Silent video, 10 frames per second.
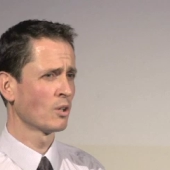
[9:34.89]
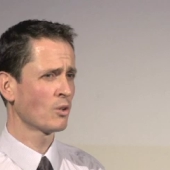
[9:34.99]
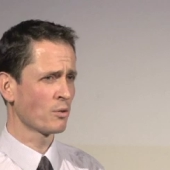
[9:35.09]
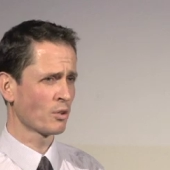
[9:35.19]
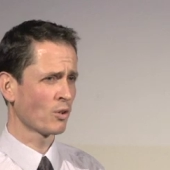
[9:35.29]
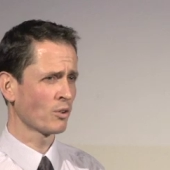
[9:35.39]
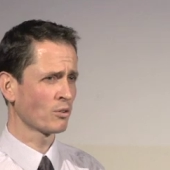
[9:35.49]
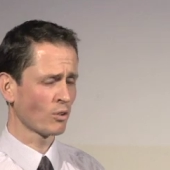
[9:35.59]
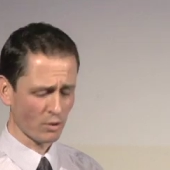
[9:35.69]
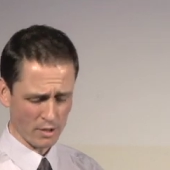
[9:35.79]
who are on
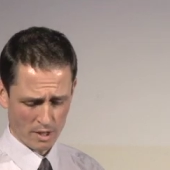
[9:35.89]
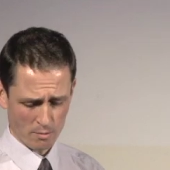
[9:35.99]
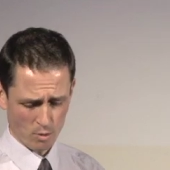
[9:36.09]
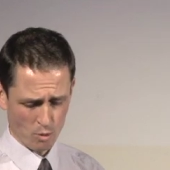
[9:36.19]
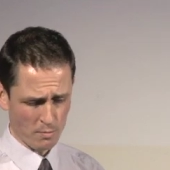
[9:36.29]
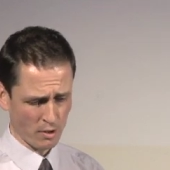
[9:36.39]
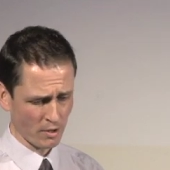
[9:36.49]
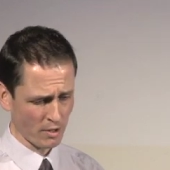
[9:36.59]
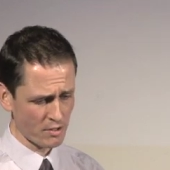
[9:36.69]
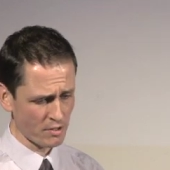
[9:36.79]
long-term
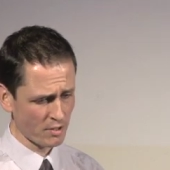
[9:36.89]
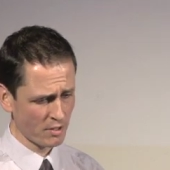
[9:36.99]
opioids.